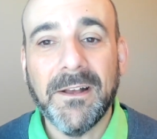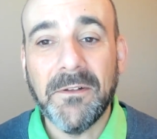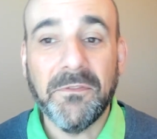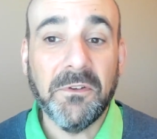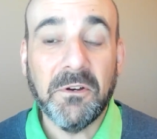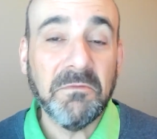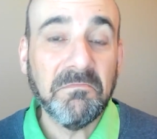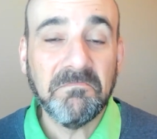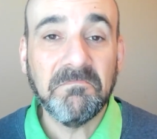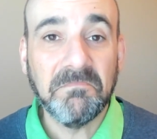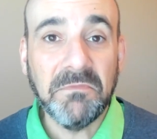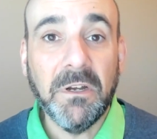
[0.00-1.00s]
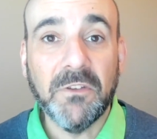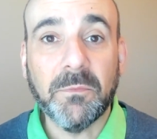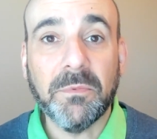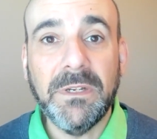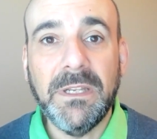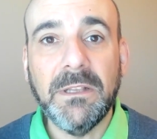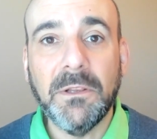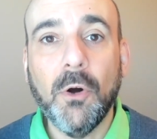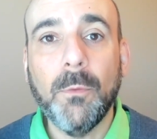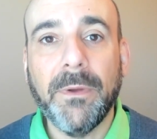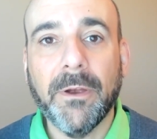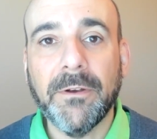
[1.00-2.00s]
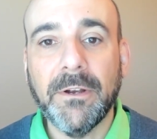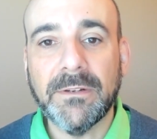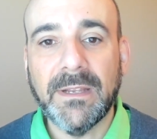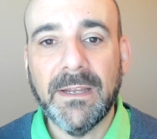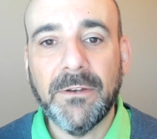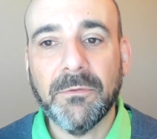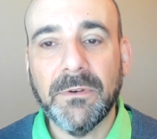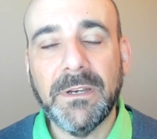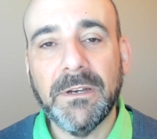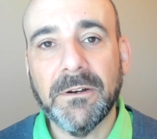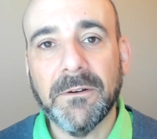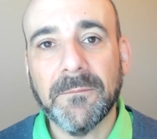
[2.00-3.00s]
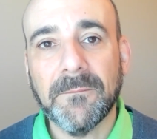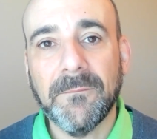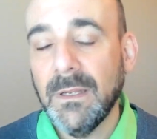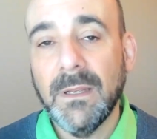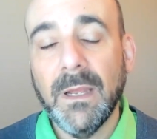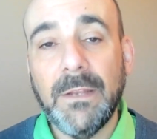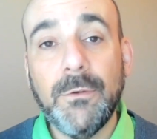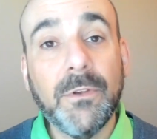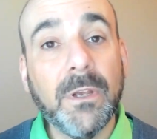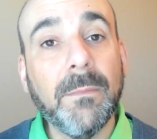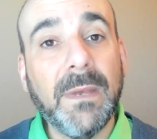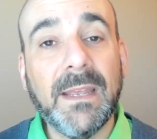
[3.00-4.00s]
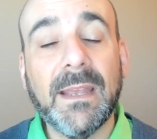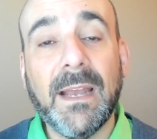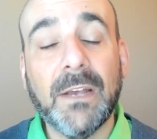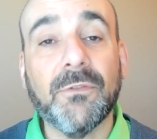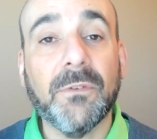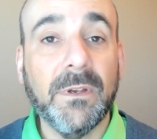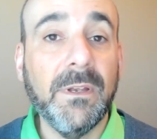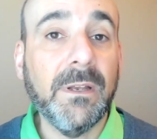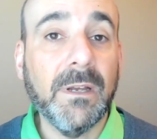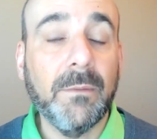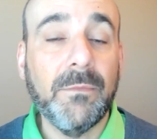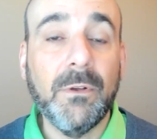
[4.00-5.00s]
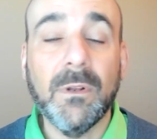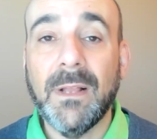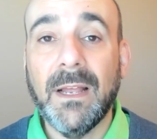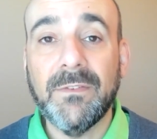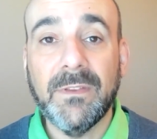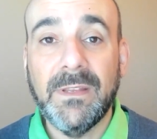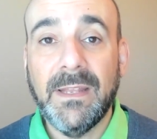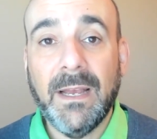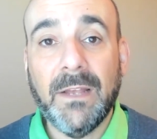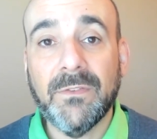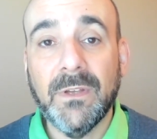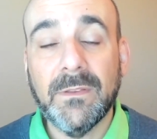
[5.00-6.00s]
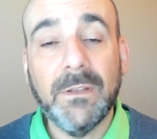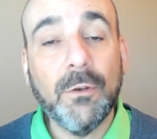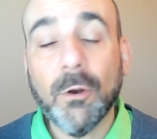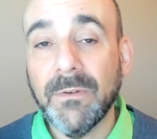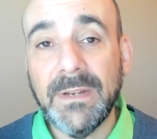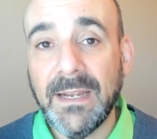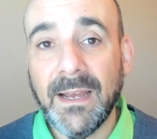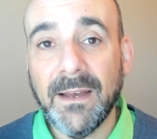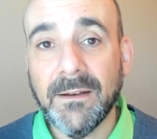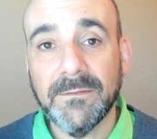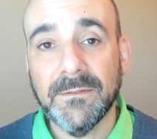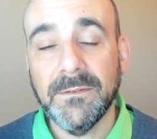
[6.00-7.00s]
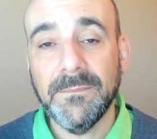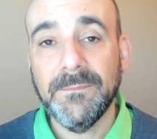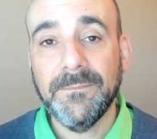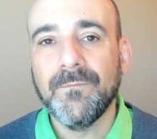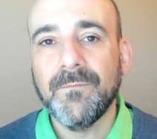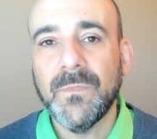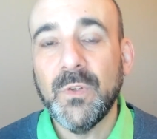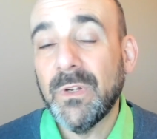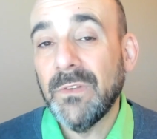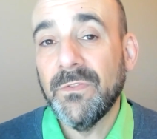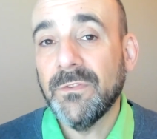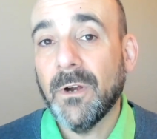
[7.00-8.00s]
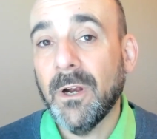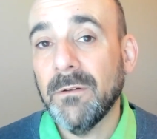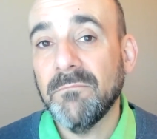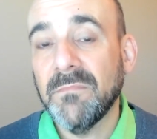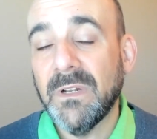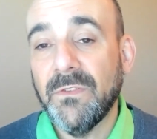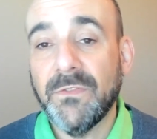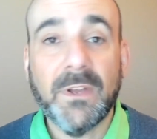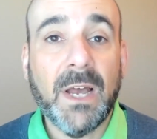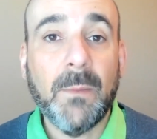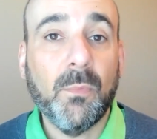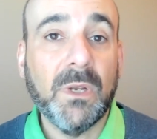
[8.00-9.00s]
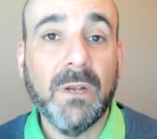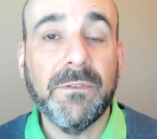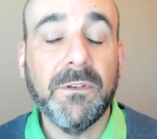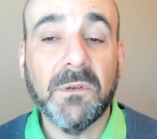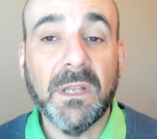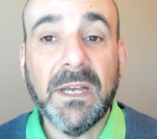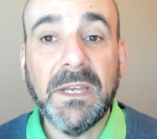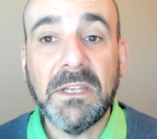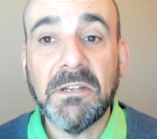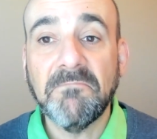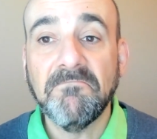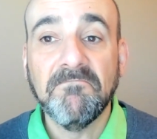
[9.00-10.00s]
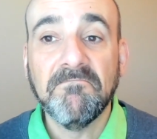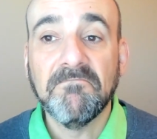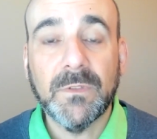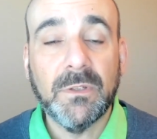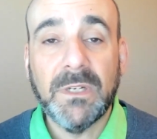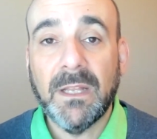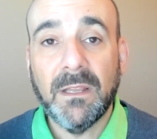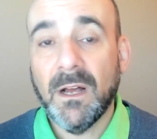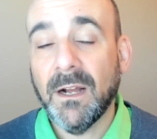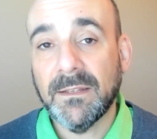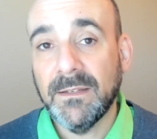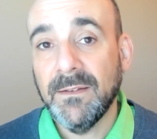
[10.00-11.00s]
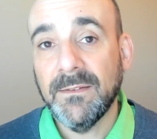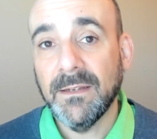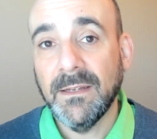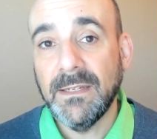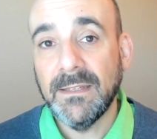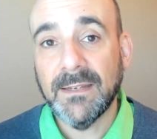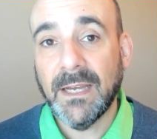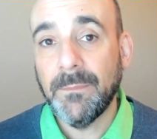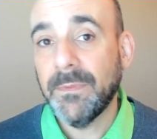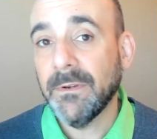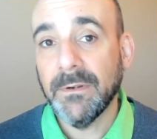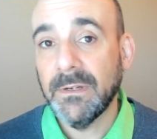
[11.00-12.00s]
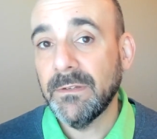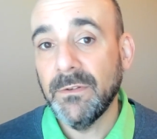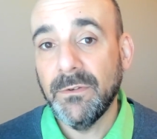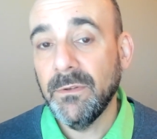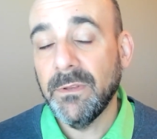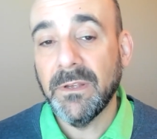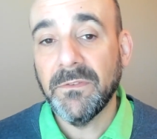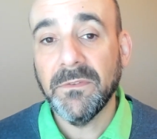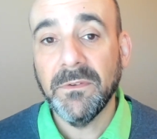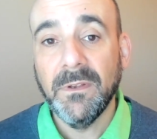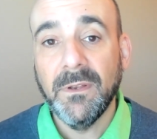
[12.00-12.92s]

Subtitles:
So it's a pretty low barrier to entry here. And you can make extra income utilizing the asset that you already have. You can start and stop whenever you'd like. You're not locked into any time period to do this.